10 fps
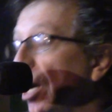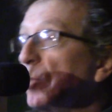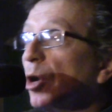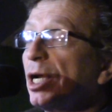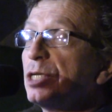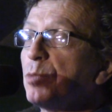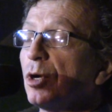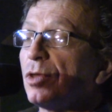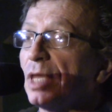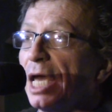Amore's
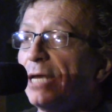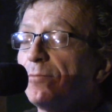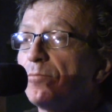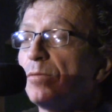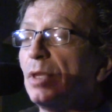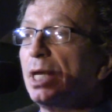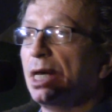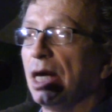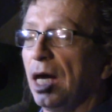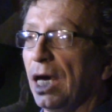birthday,
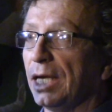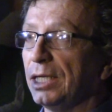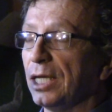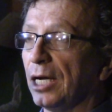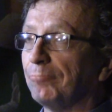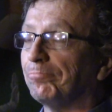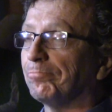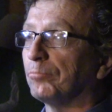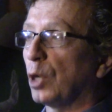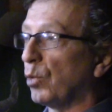and
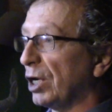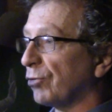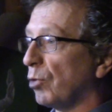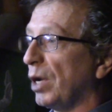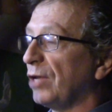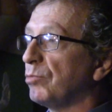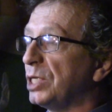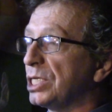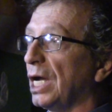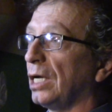our wonderful wife,
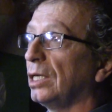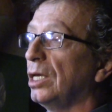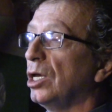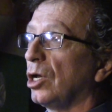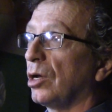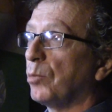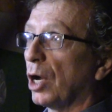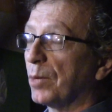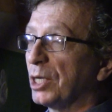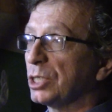Michelle,
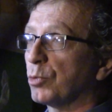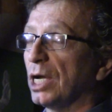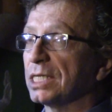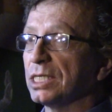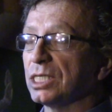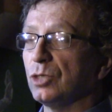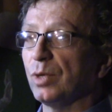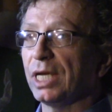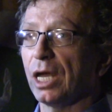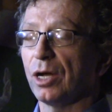bought a bunch of presents, and
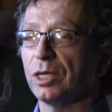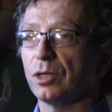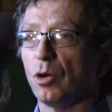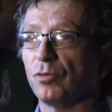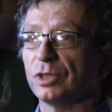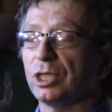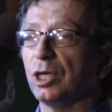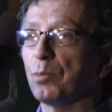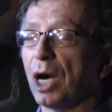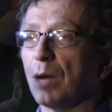we carried it over to
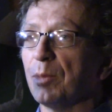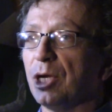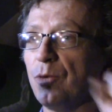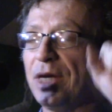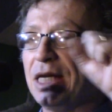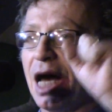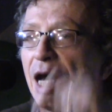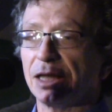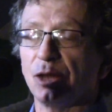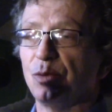the apartment, and we
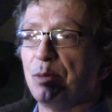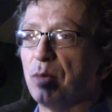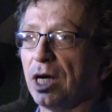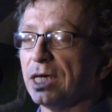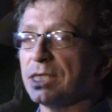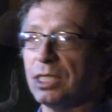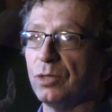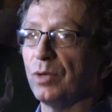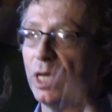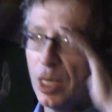knocked, and we buzzed,
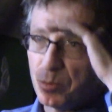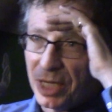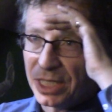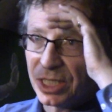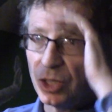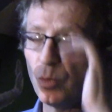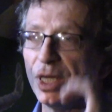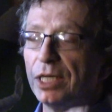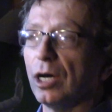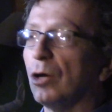and we peeked in the
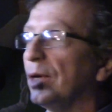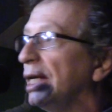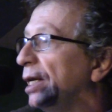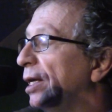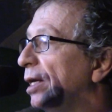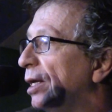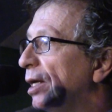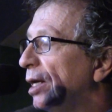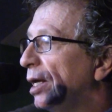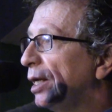window, and
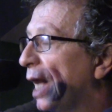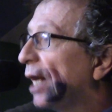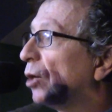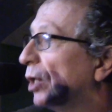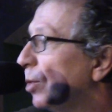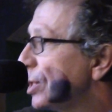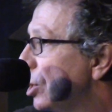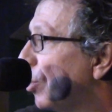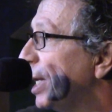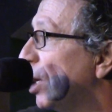not only was
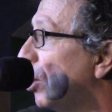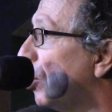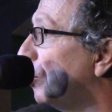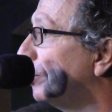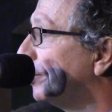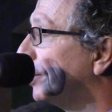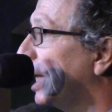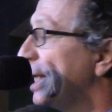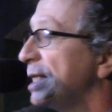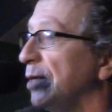nobody home,
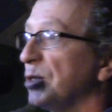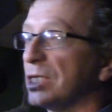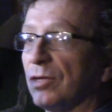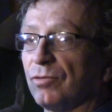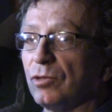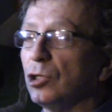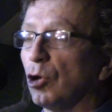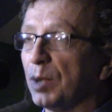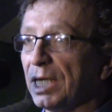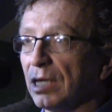it seemed as if
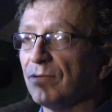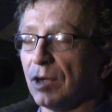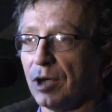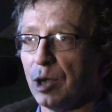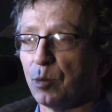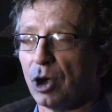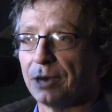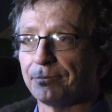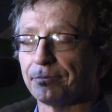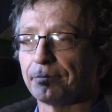nobody lived there anymore.